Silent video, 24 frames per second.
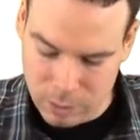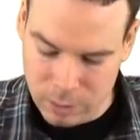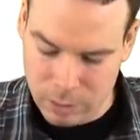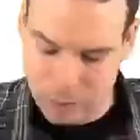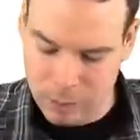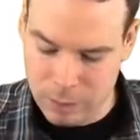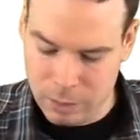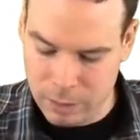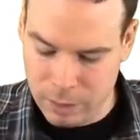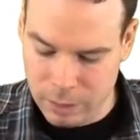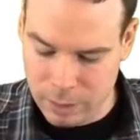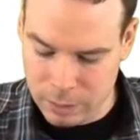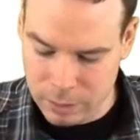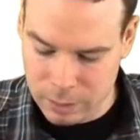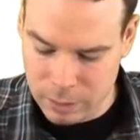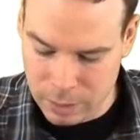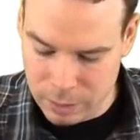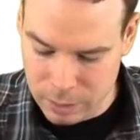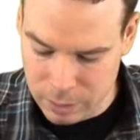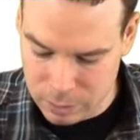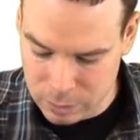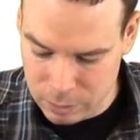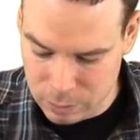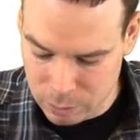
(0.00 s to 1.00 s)
in that
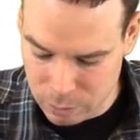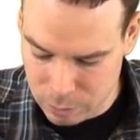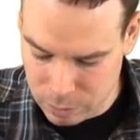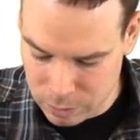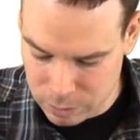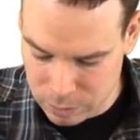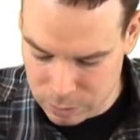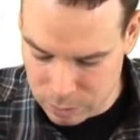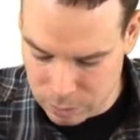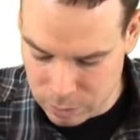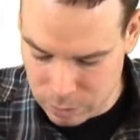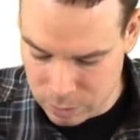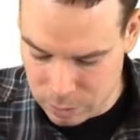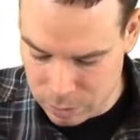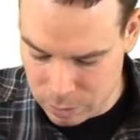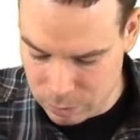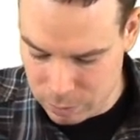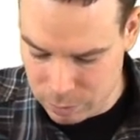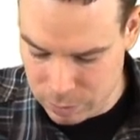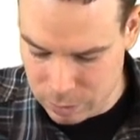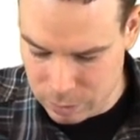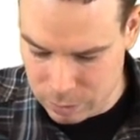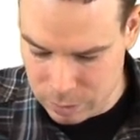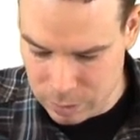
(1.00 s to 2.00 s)
case, what is r
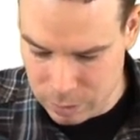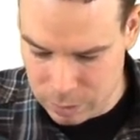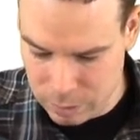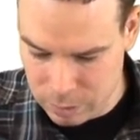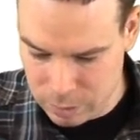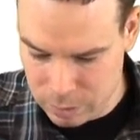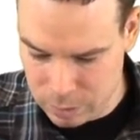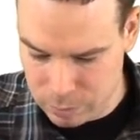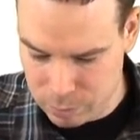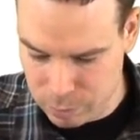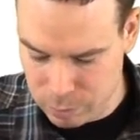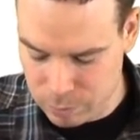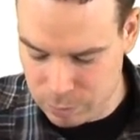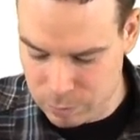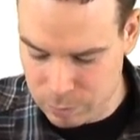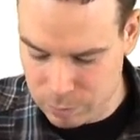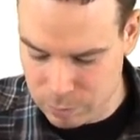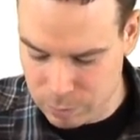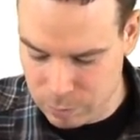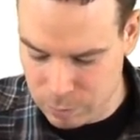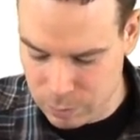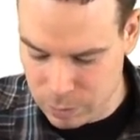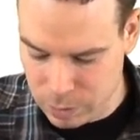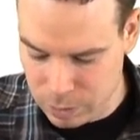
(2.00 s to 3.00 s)
when theta is
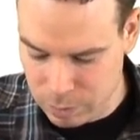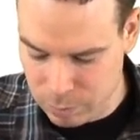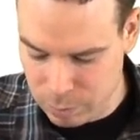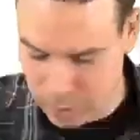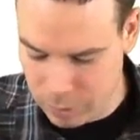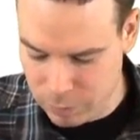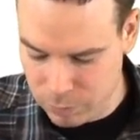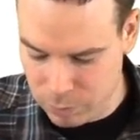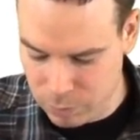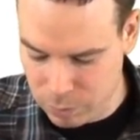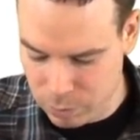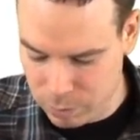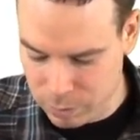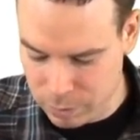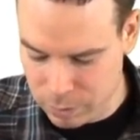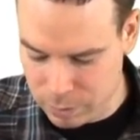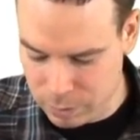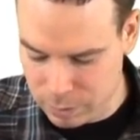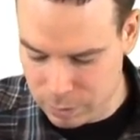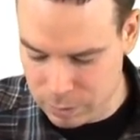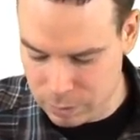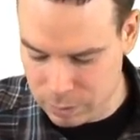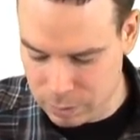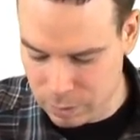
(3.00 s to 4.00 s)
pi by 4?
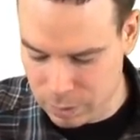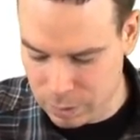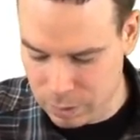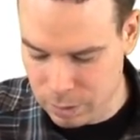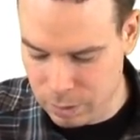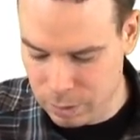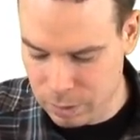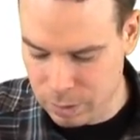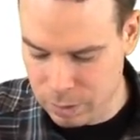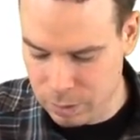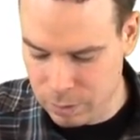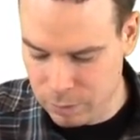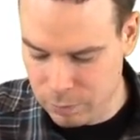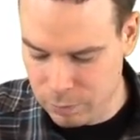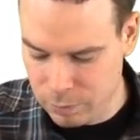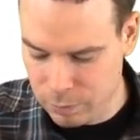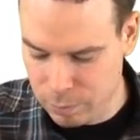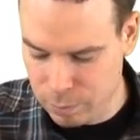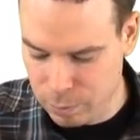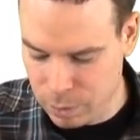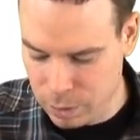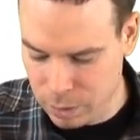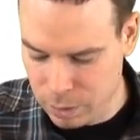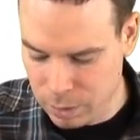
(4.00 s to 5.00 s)
That's sine of
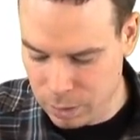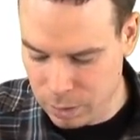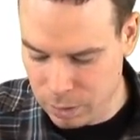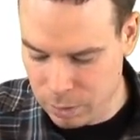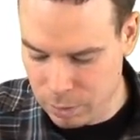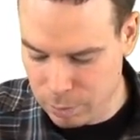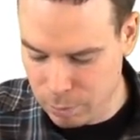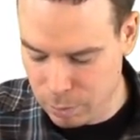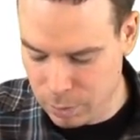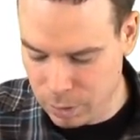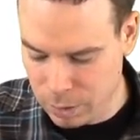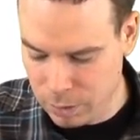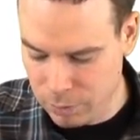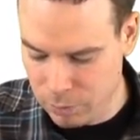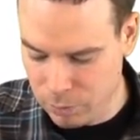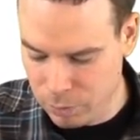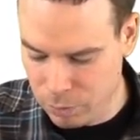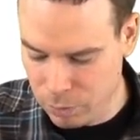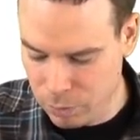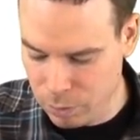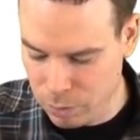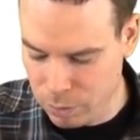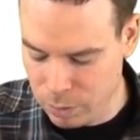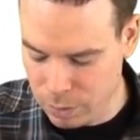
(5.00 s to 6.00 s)
pi by
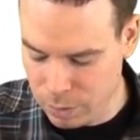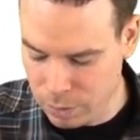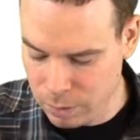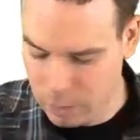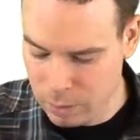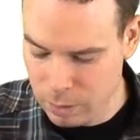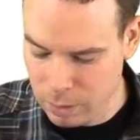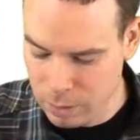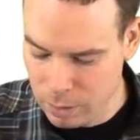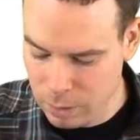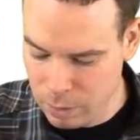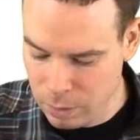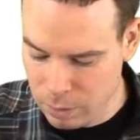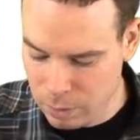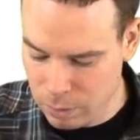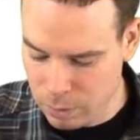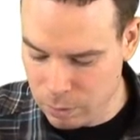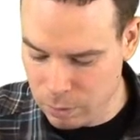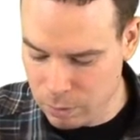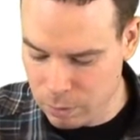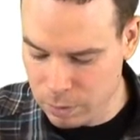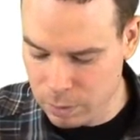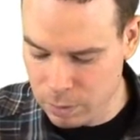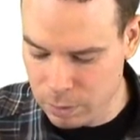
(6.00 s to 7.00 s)
4,
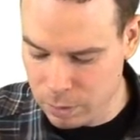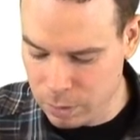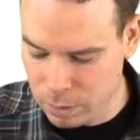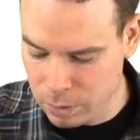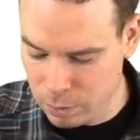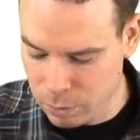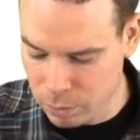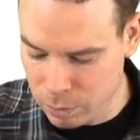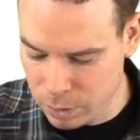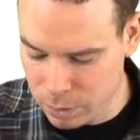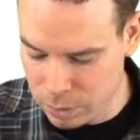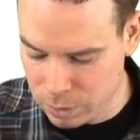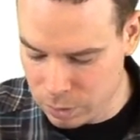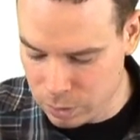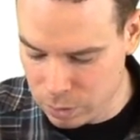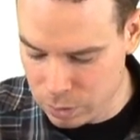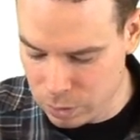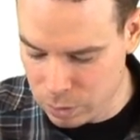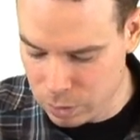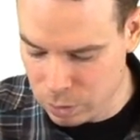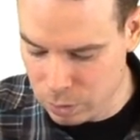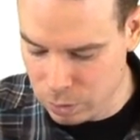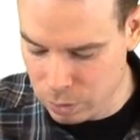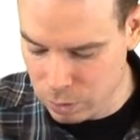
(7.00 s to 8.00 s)
or in other words,
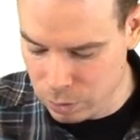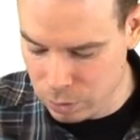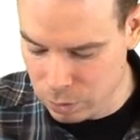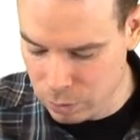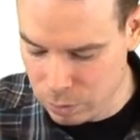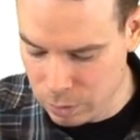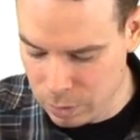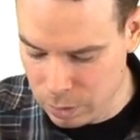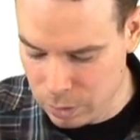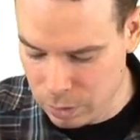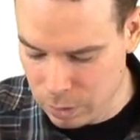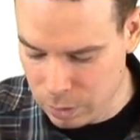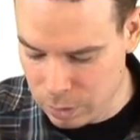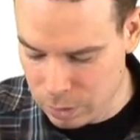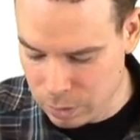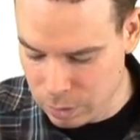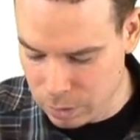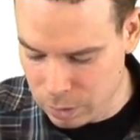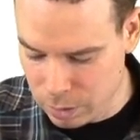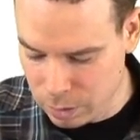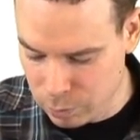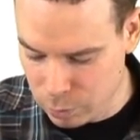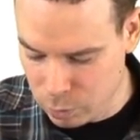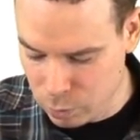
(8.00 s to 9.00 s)
2
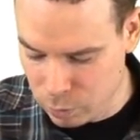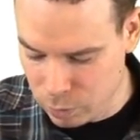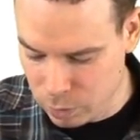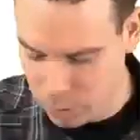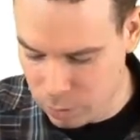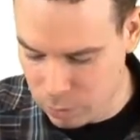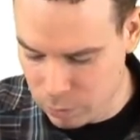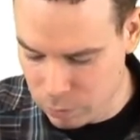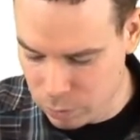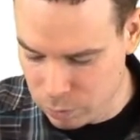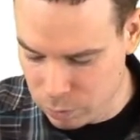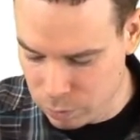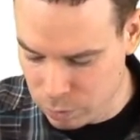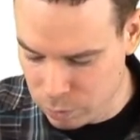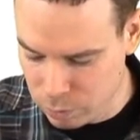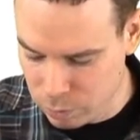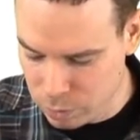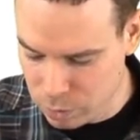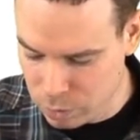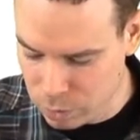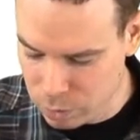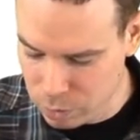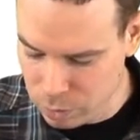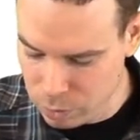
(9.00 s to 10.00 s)
times 1 over root
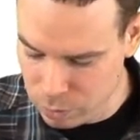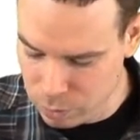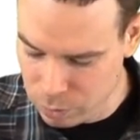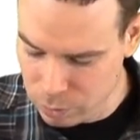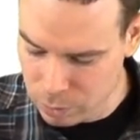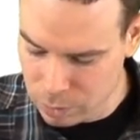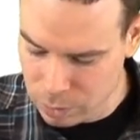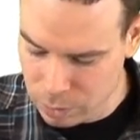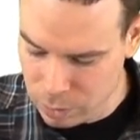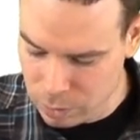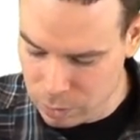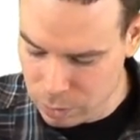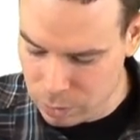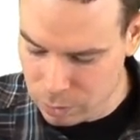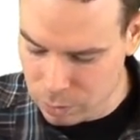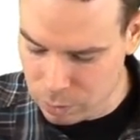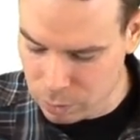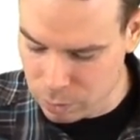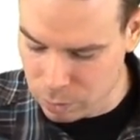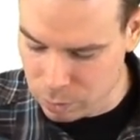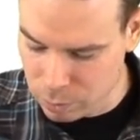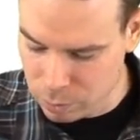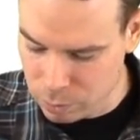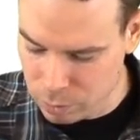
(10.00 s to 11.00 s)
2,
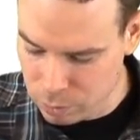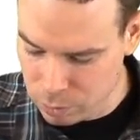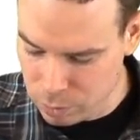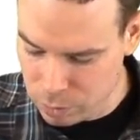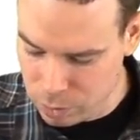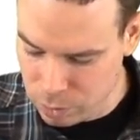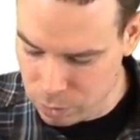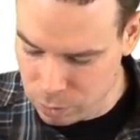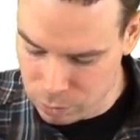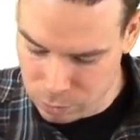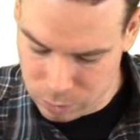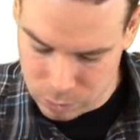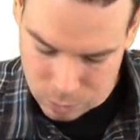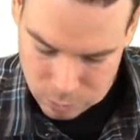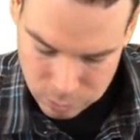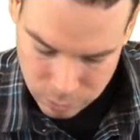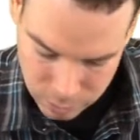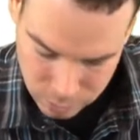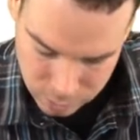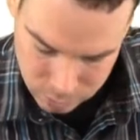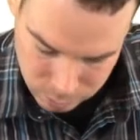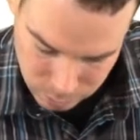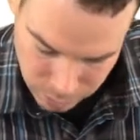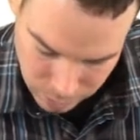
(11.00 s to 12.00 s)
or root 2. So
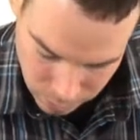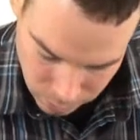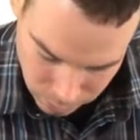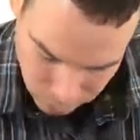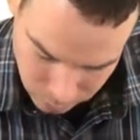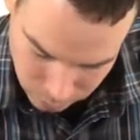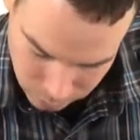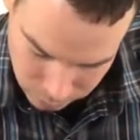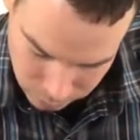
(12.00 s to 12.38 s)
there's my r